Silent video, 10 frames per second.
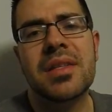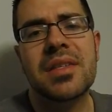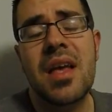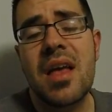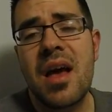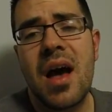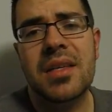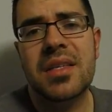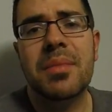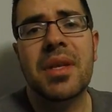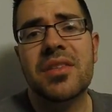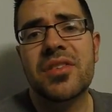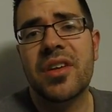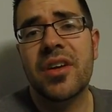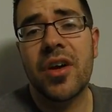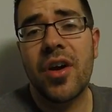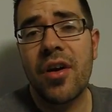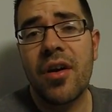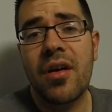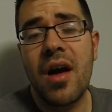It's something that's going to
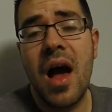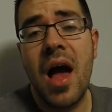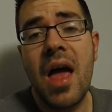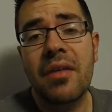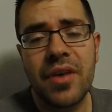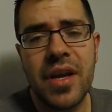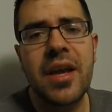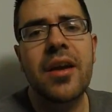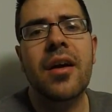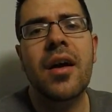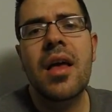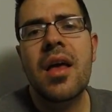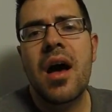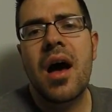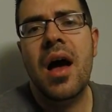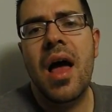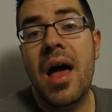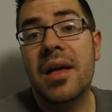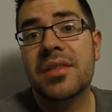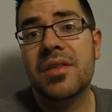occur every year
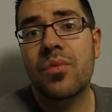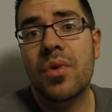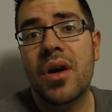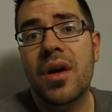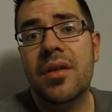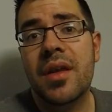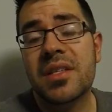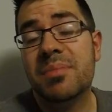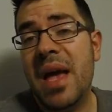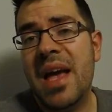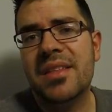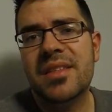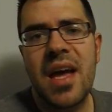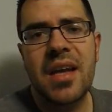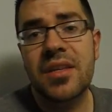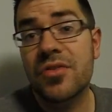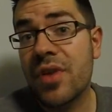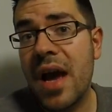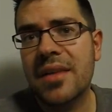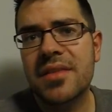as the wood expands and
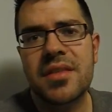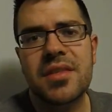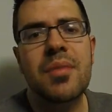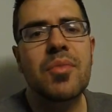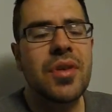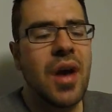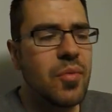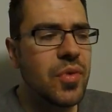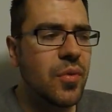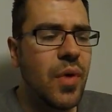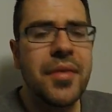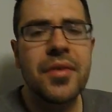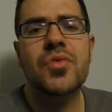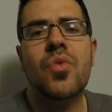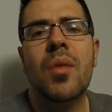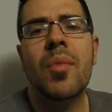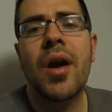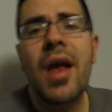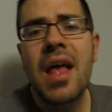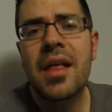contracts in the summertime when the weather is warmer.